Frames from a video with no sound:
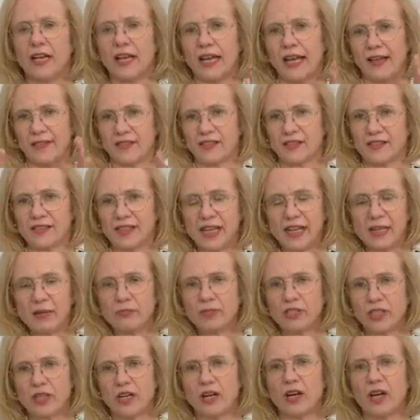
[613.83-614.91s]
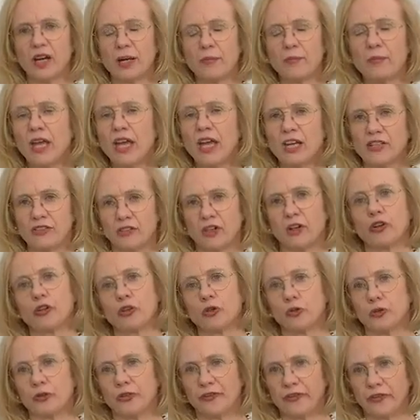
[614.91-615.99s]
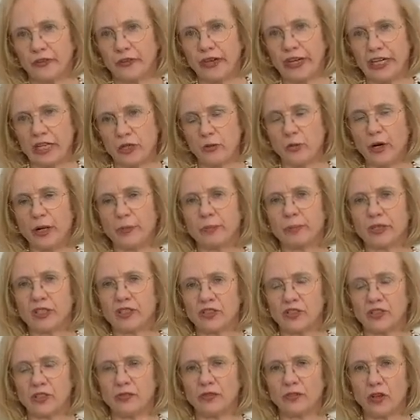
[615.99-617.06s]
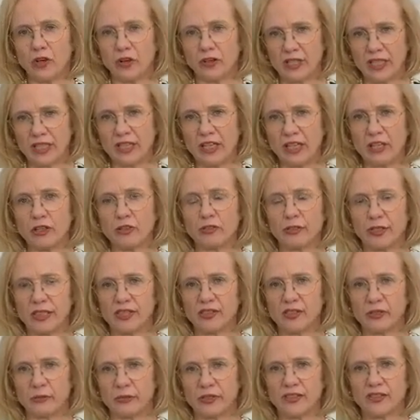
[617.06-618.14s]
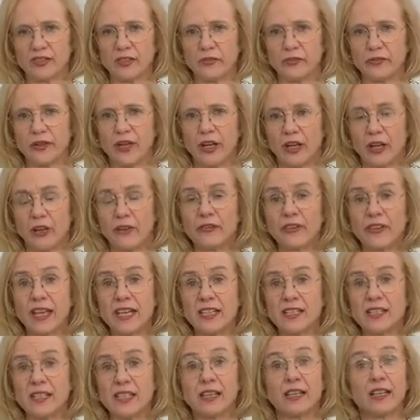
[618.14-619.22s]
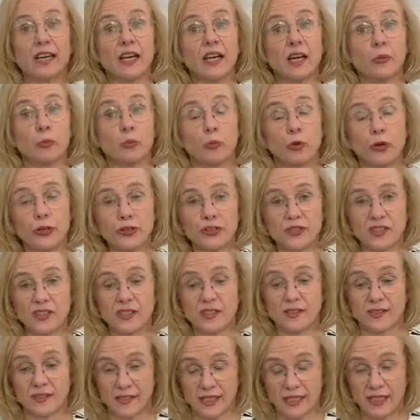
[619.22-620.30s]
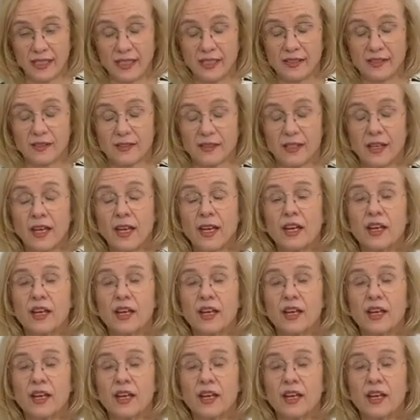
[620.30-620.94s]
at the same time are not good for anyone, because you've got an increased risk of getting worse disease.